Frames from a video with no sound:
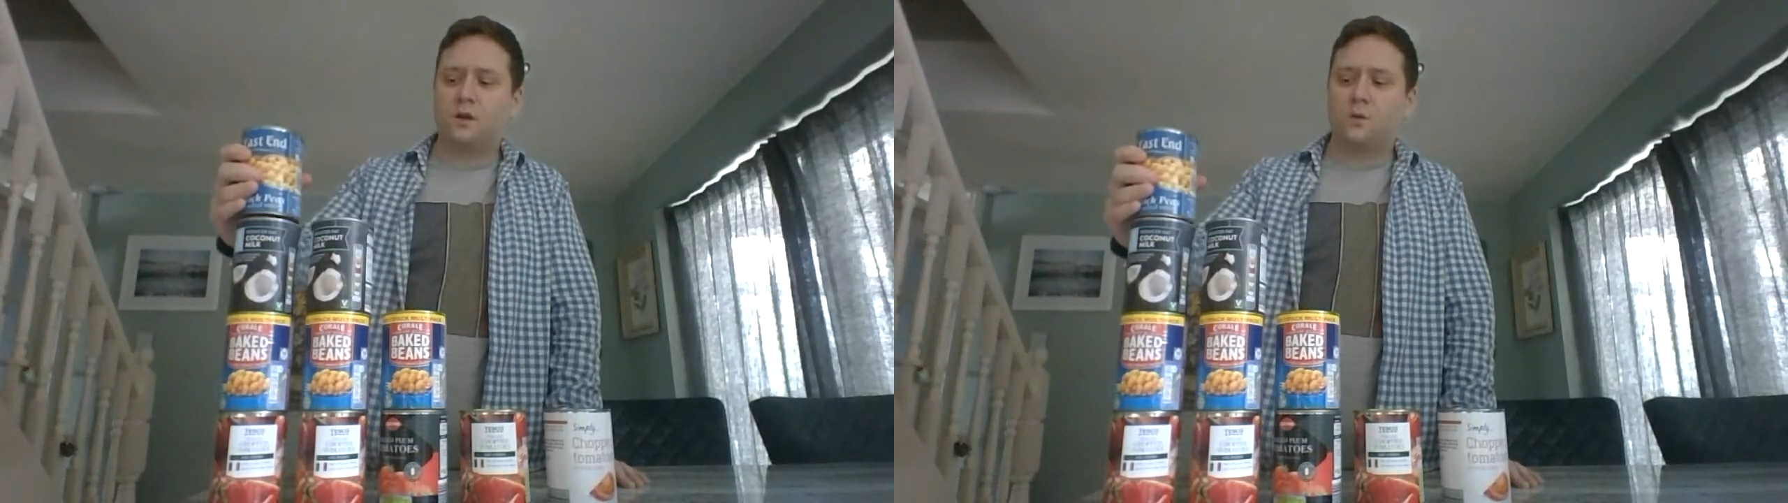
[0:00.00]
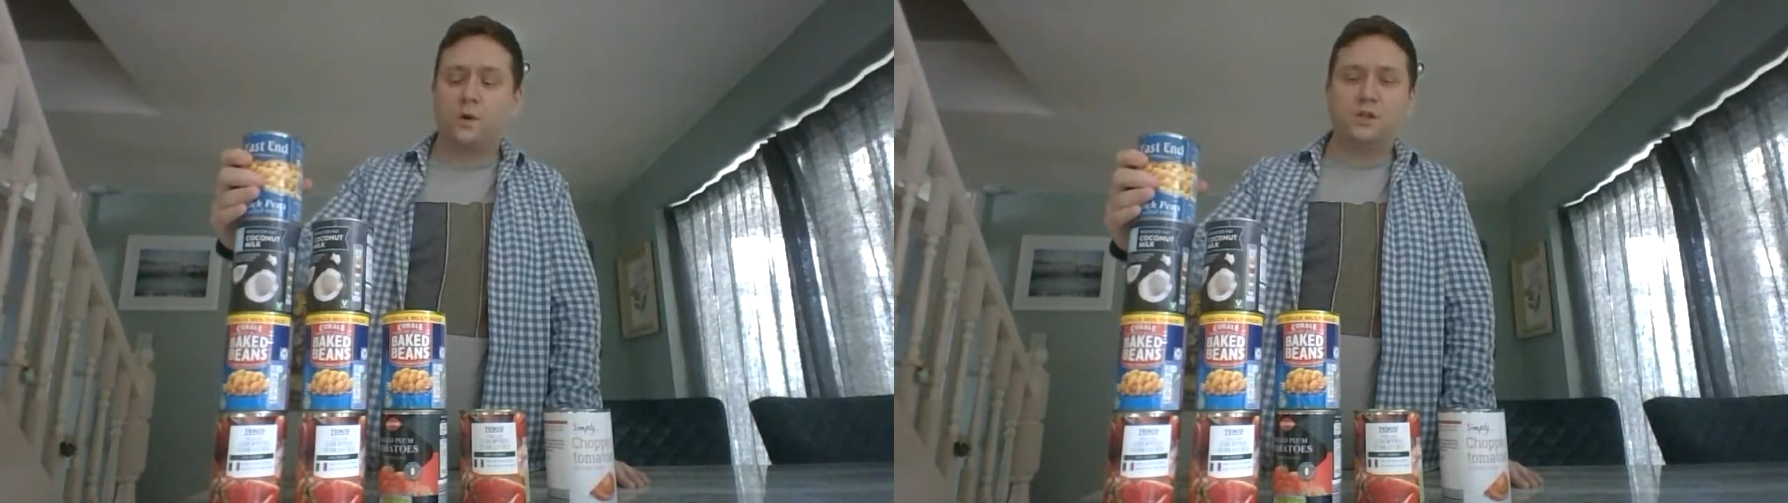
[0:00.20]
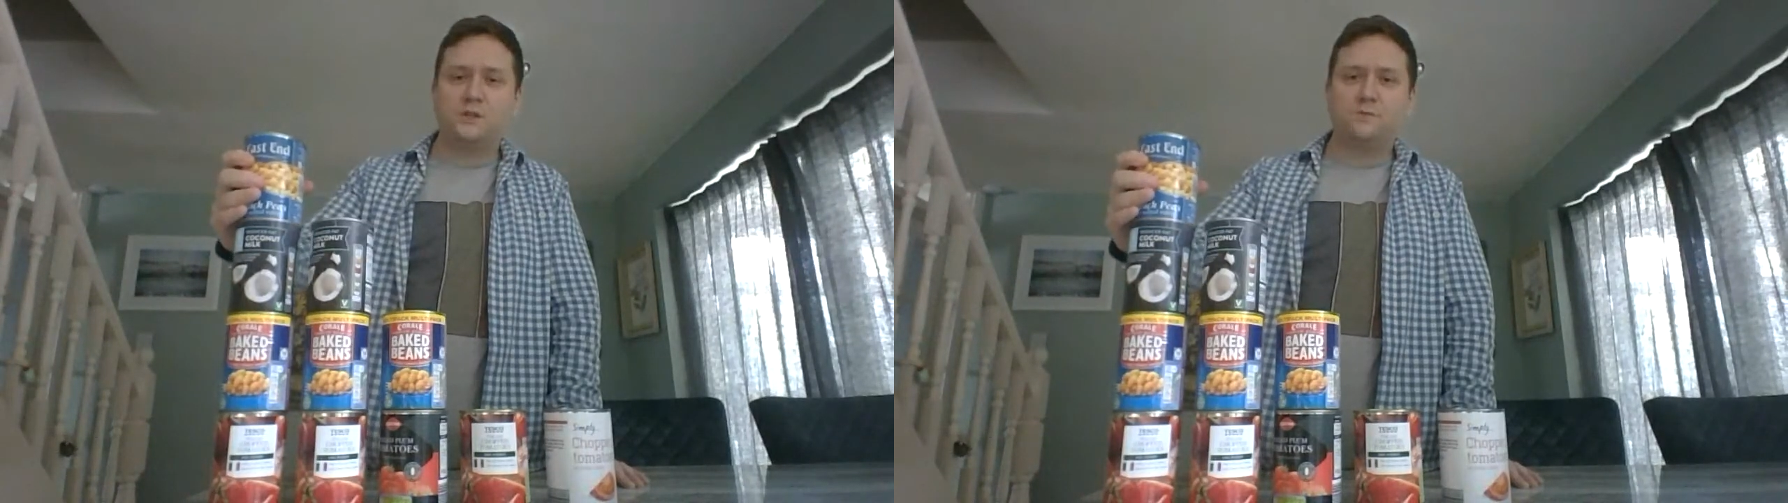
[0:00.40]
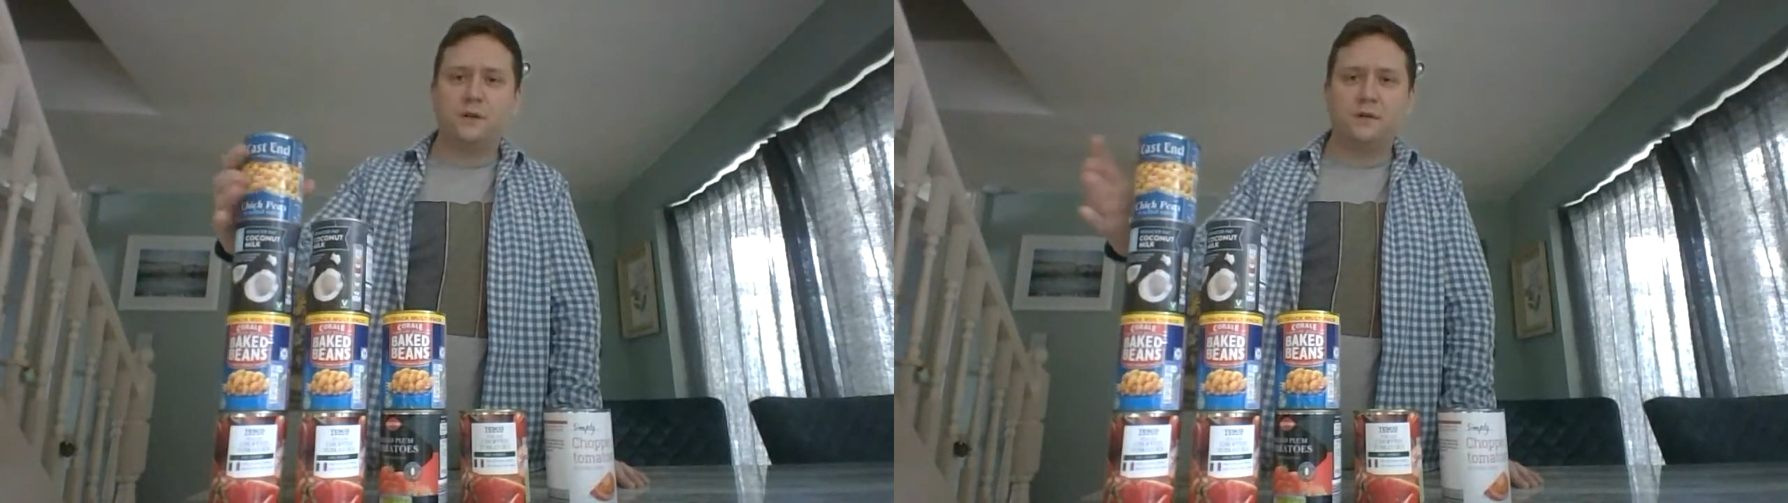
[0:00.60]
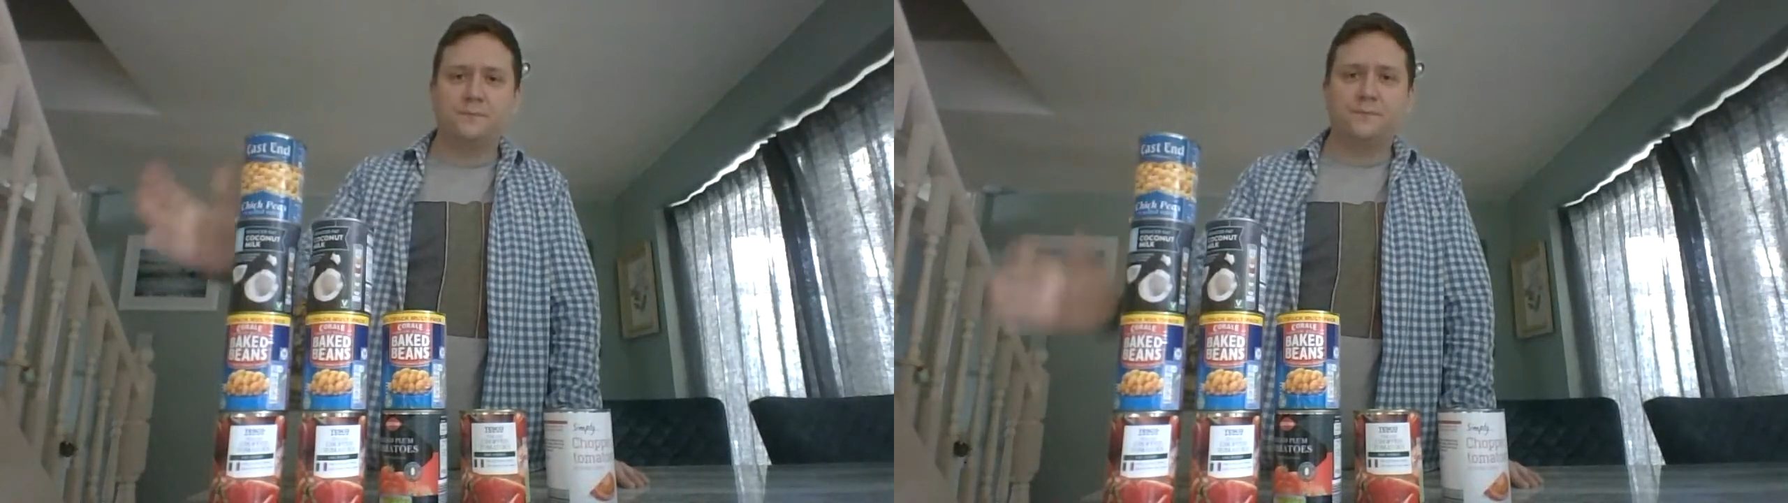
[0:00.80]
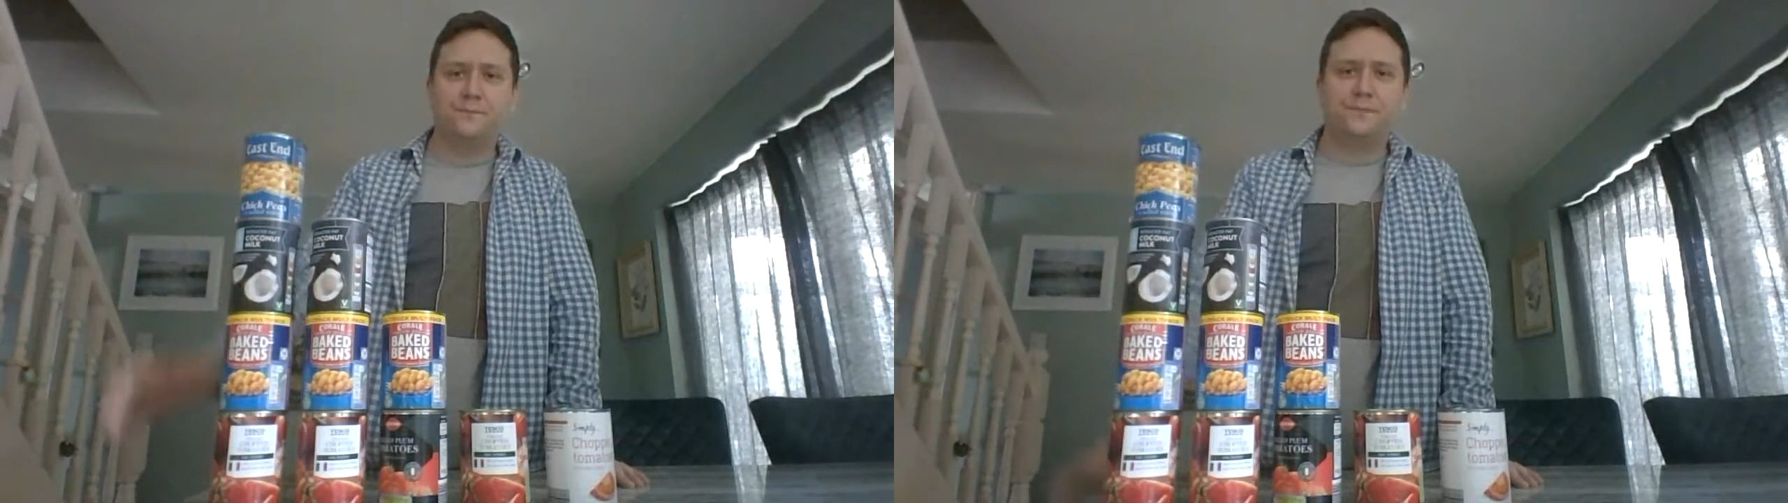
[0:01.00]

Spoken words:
which is brilliant,